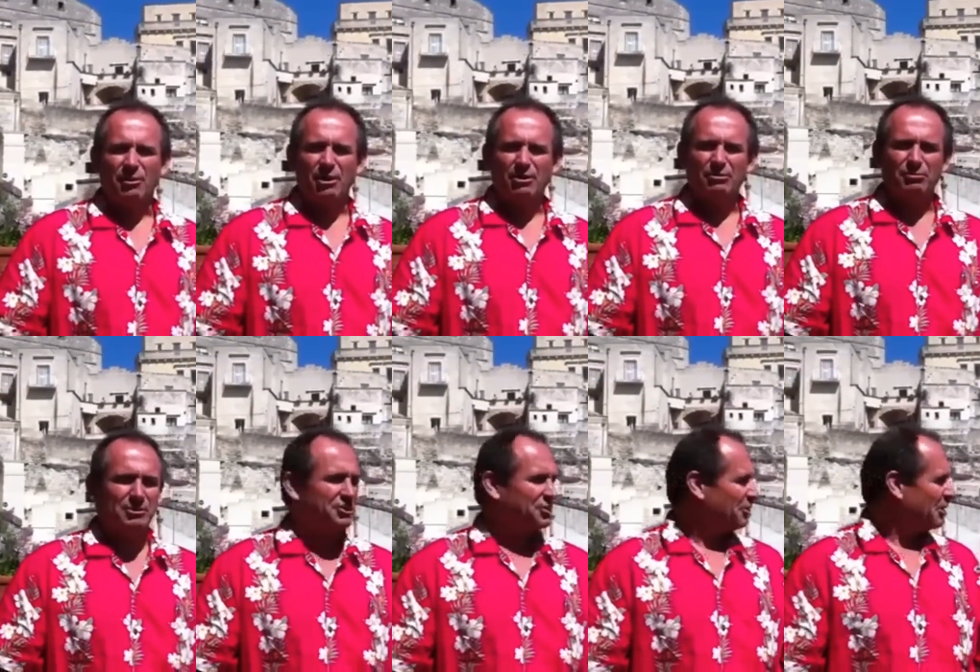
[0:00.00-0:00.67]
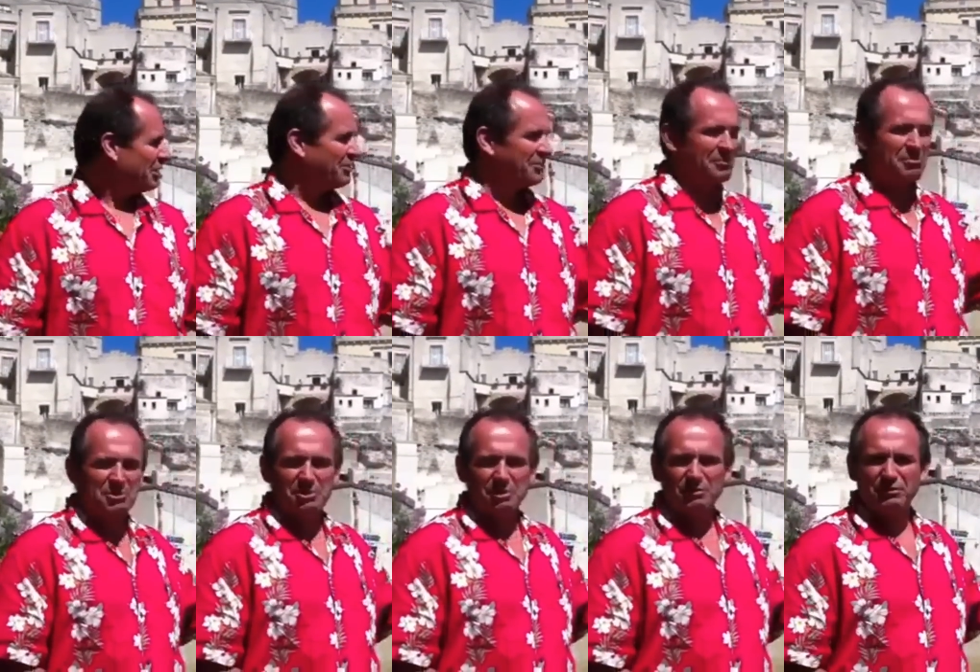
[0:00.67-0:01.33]
Well, we're still here in
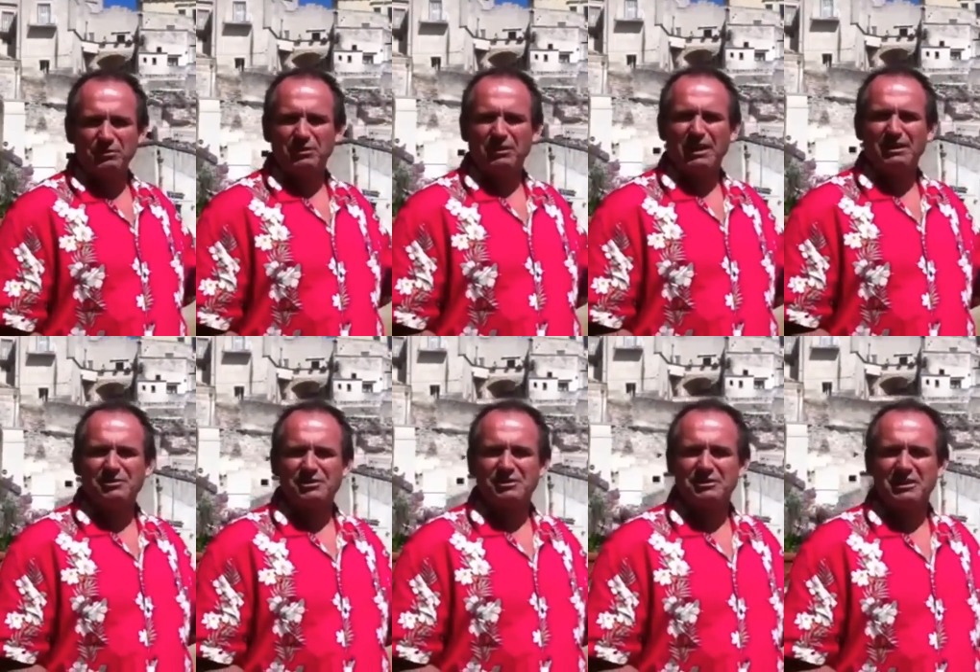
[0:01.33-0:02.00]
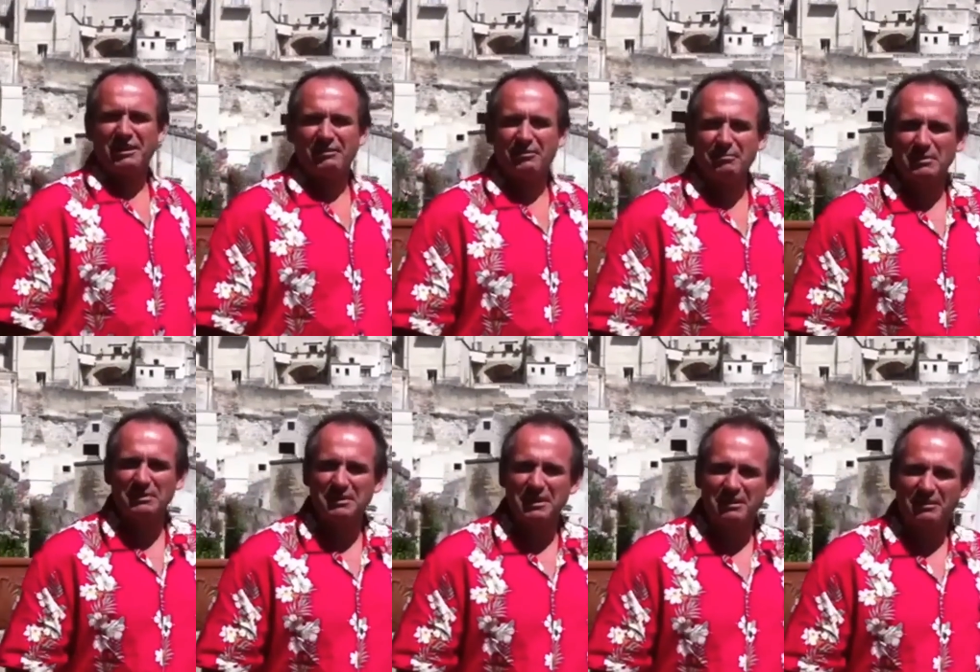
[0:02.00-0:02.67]
the beautiful ancient town
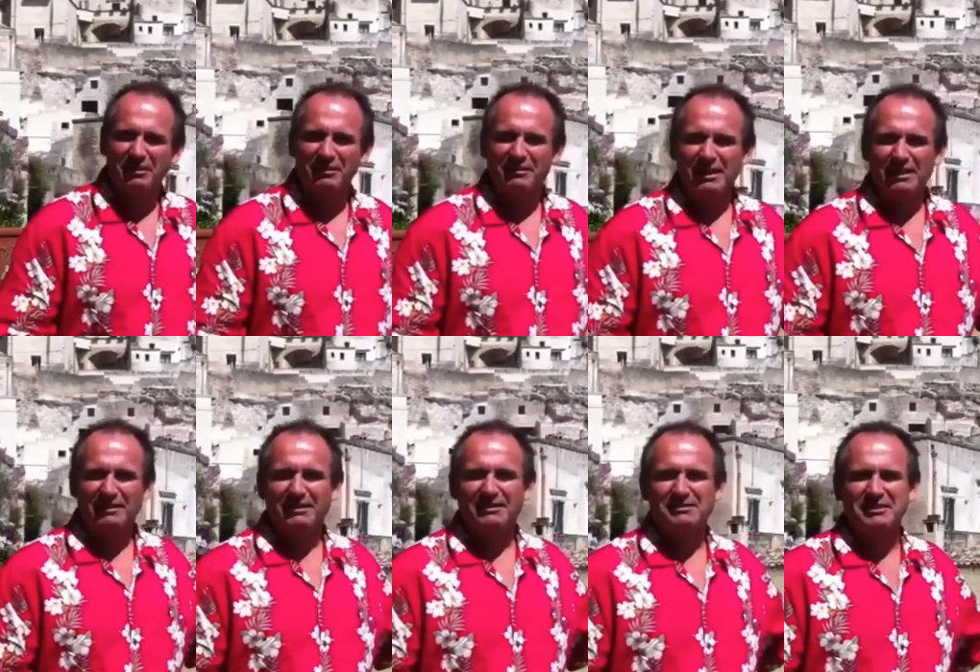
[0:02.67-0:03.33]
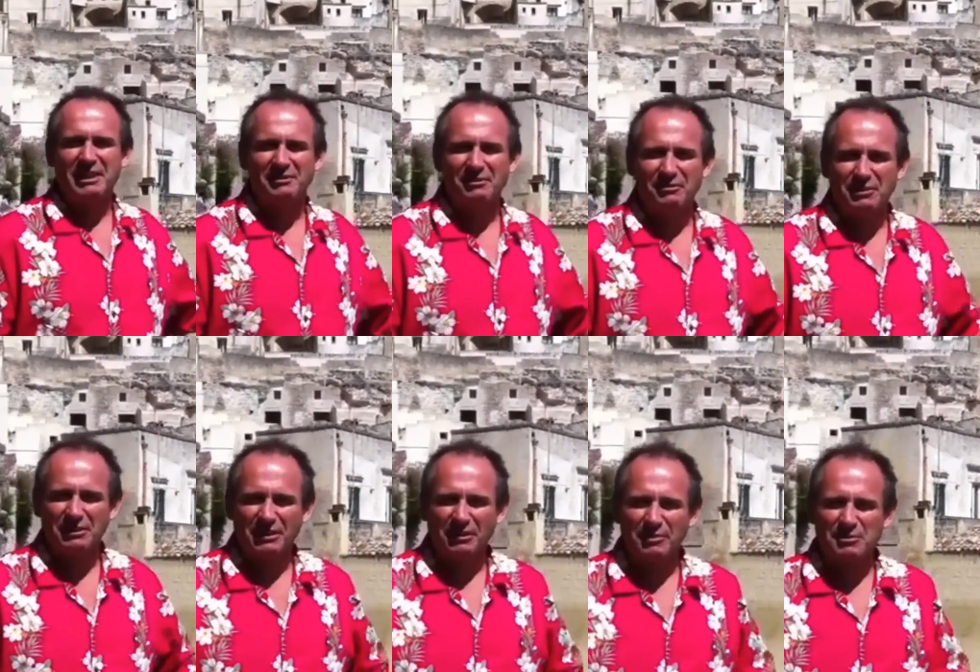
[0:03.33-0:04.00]
of Matera, down in the
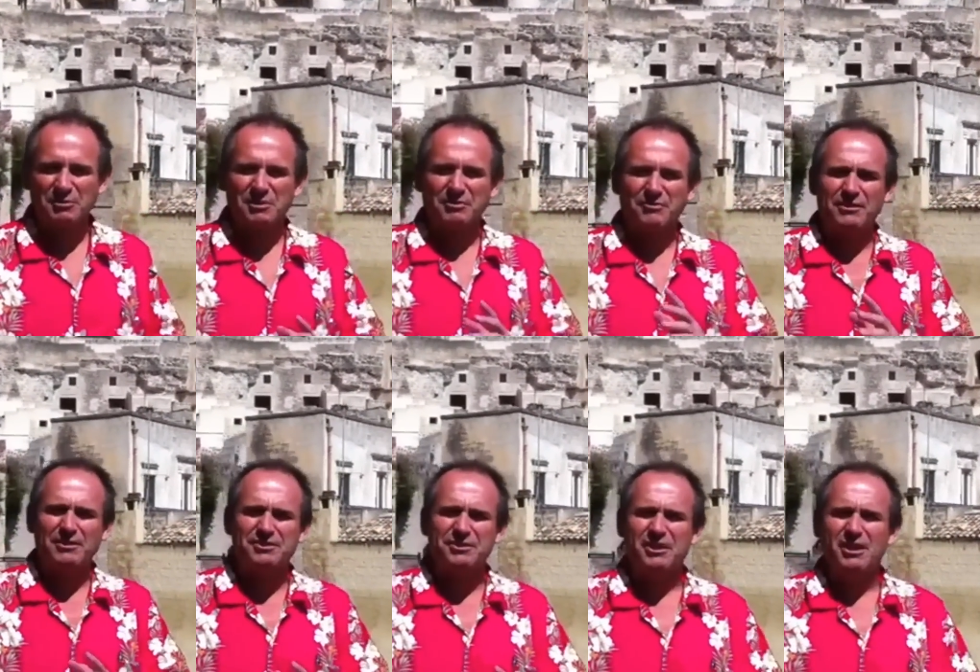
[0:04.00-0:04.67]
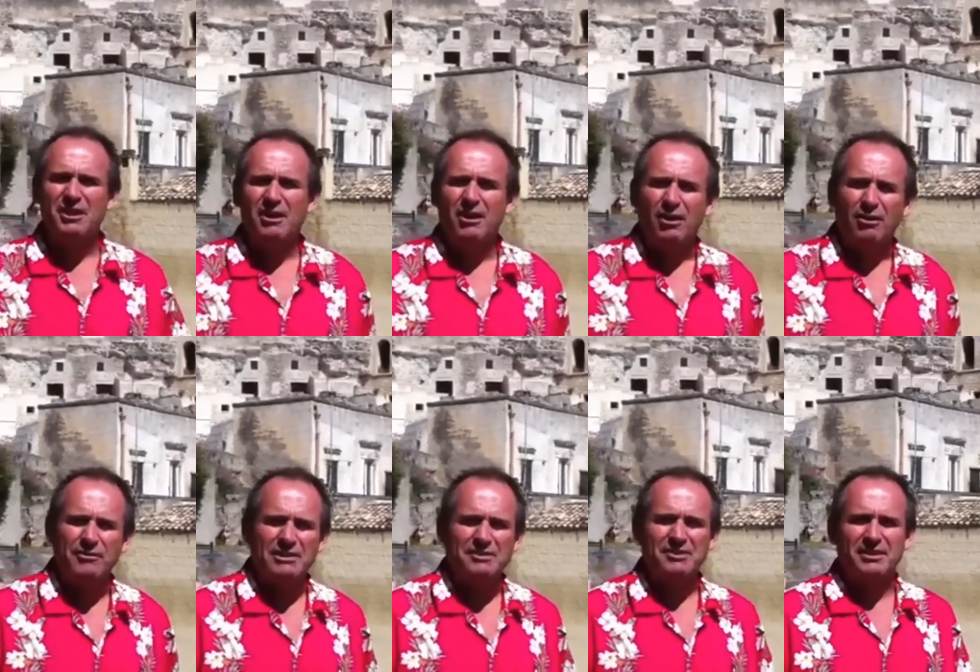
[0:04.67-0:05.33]
south of Italy, which was the finish
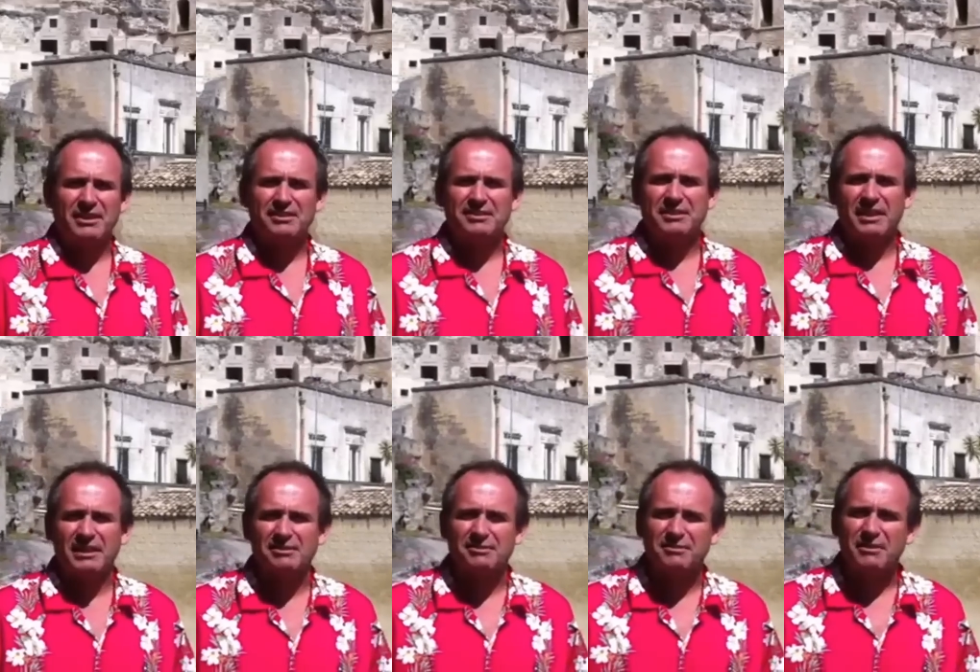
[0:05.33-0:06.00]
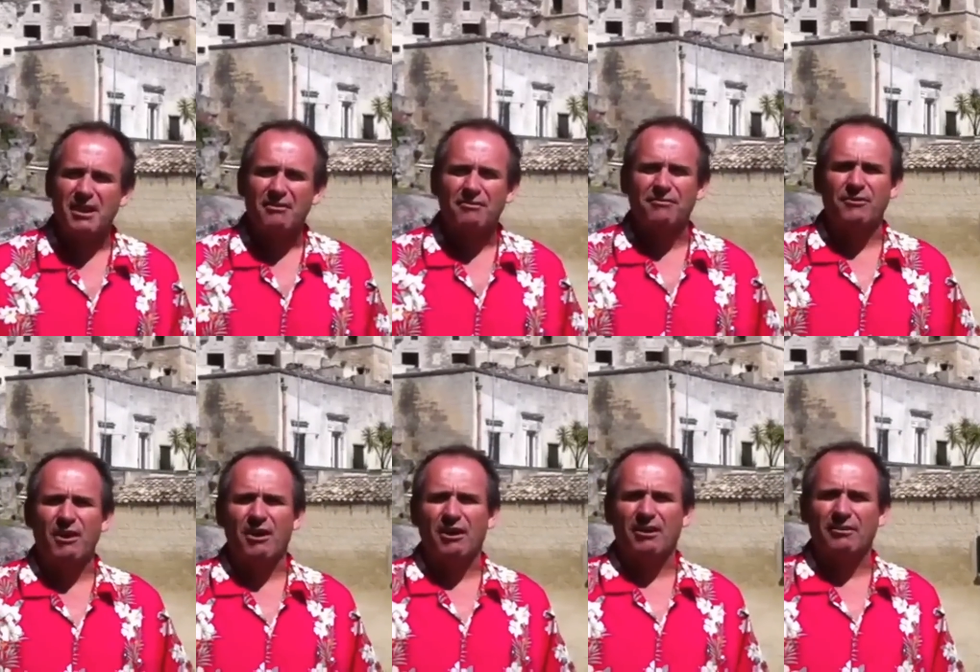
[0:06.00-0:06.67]
of yesterday's stage
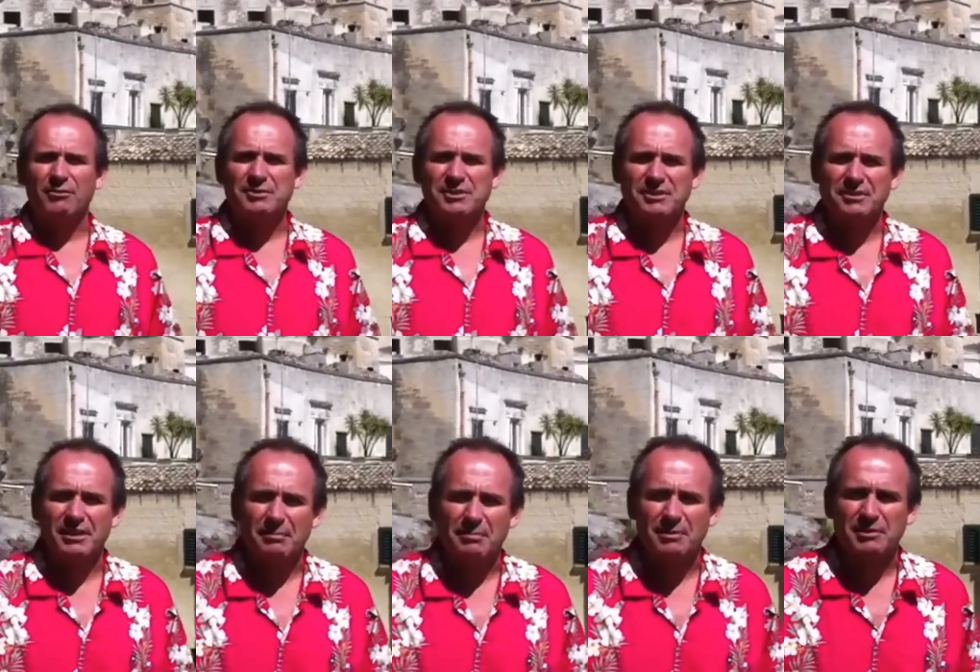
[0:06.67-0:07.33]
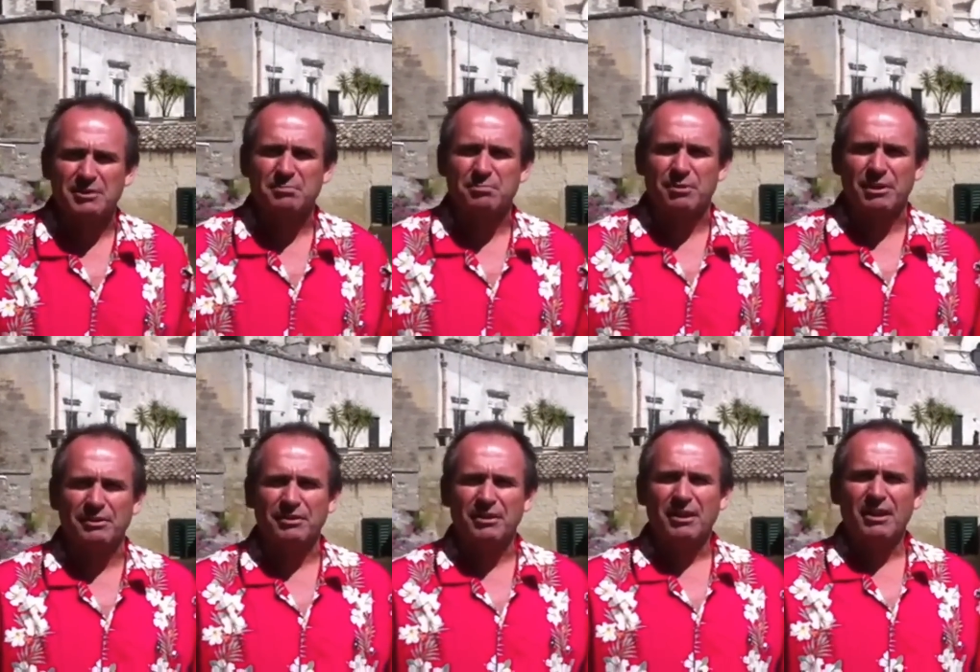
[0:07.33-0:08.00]
five, which ended up in a
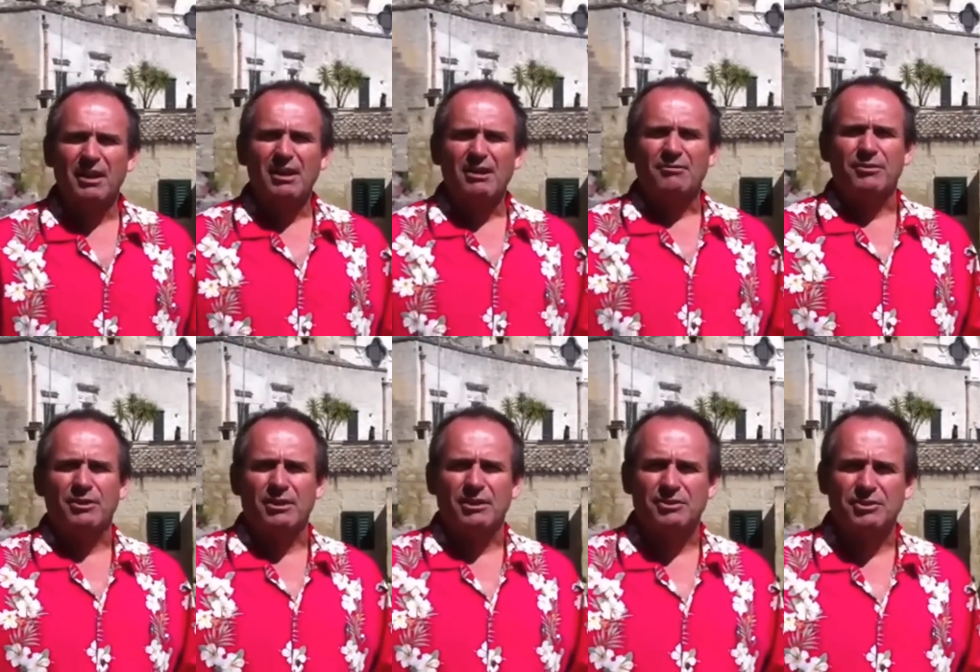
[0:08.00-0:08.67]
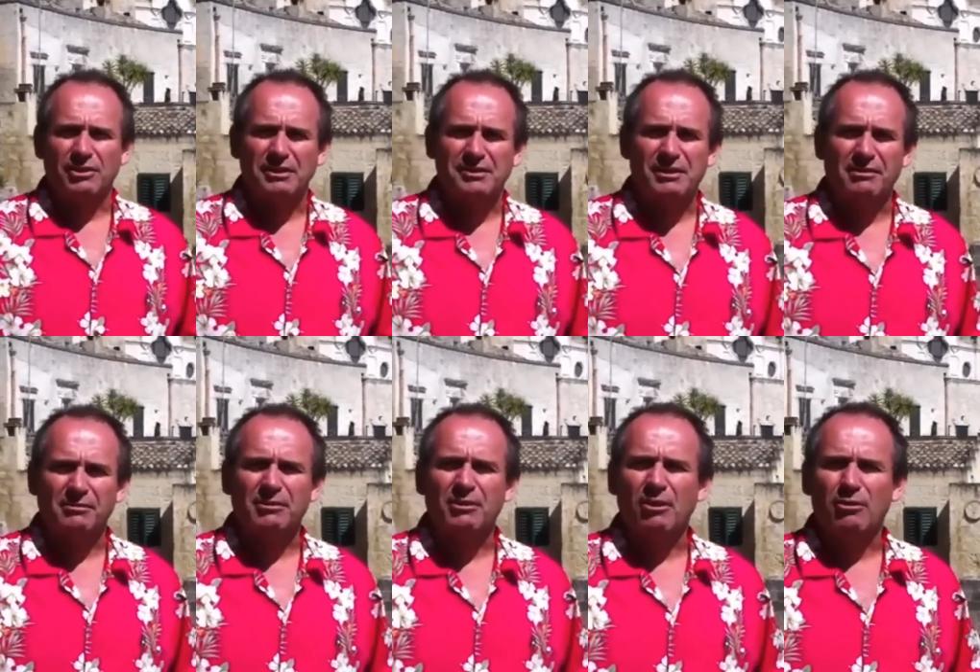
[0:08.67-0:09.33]
sprint. Uh, Johnny
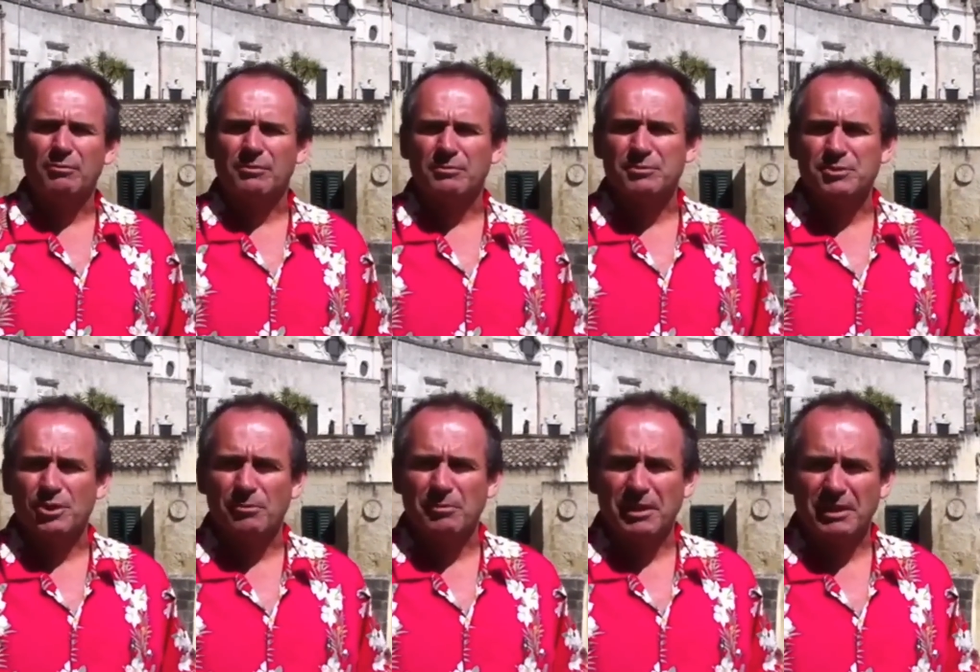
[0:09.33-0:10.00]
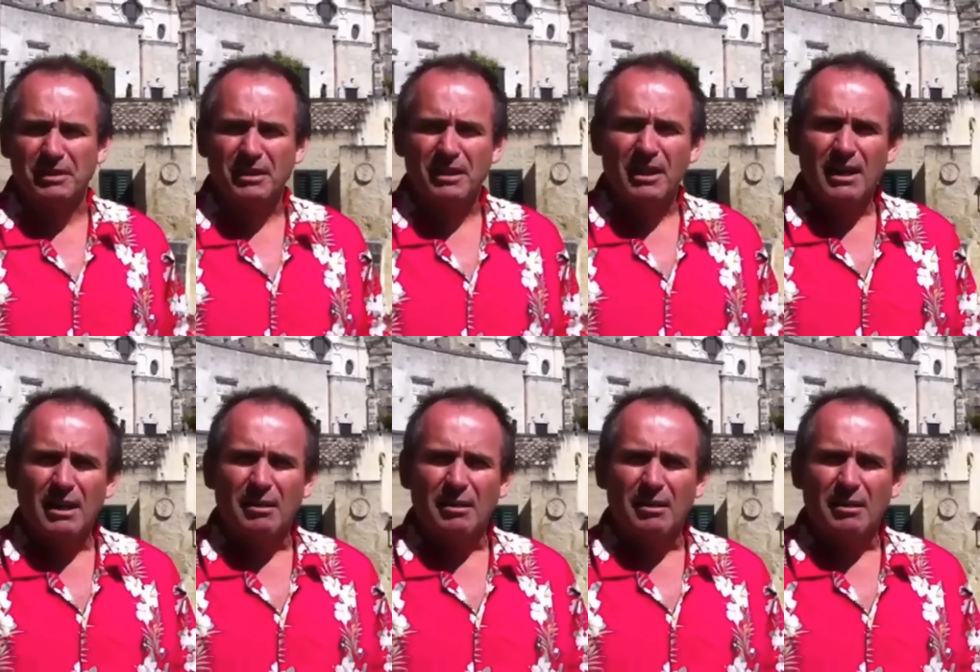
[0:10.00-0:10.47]
Degenkolb from Germany.